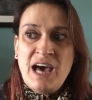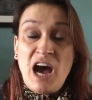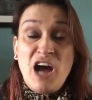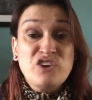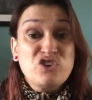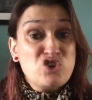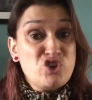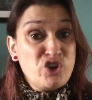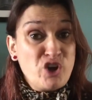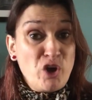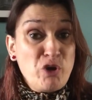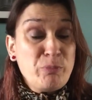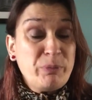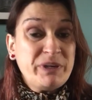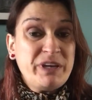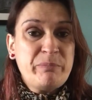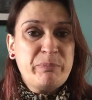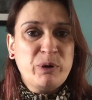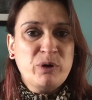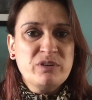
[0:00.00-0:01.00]
and
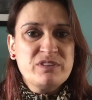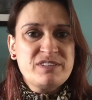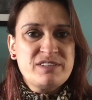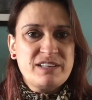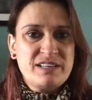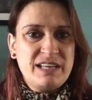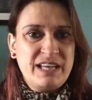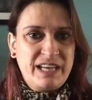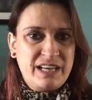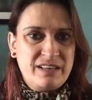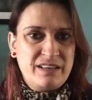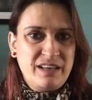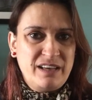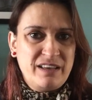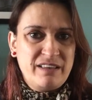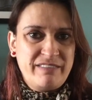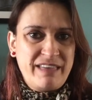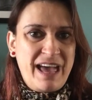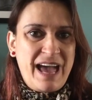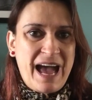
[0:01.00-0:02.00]
nobody puts
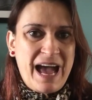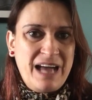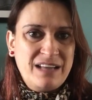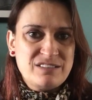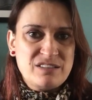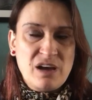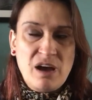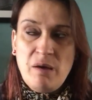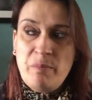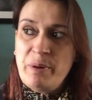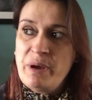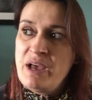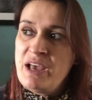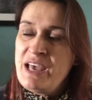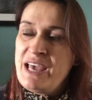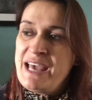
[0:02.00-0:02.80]
their hand up,